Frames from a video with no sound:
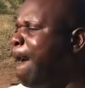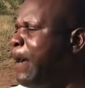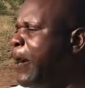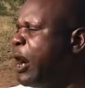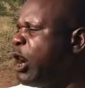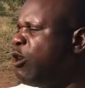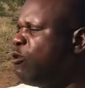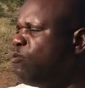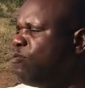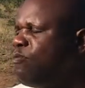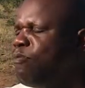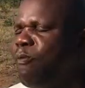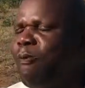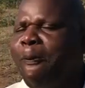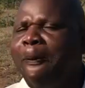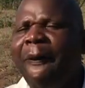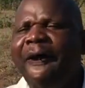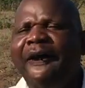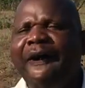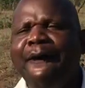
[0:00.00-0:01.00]
Elephant only
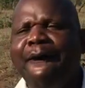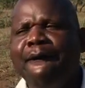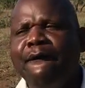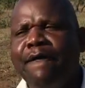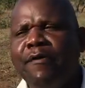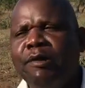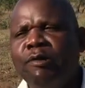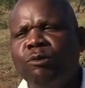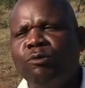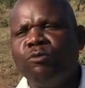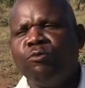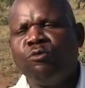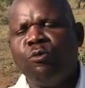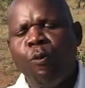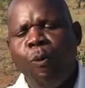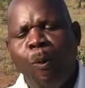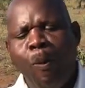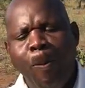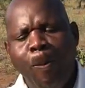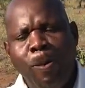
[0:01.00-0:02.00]
digests
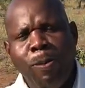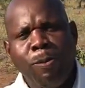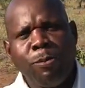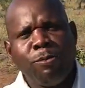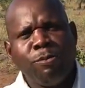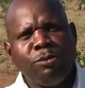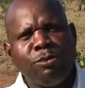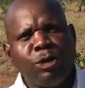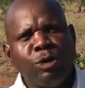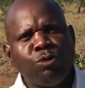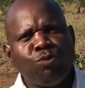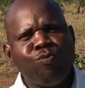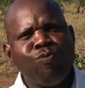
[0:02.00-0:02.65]
44% force.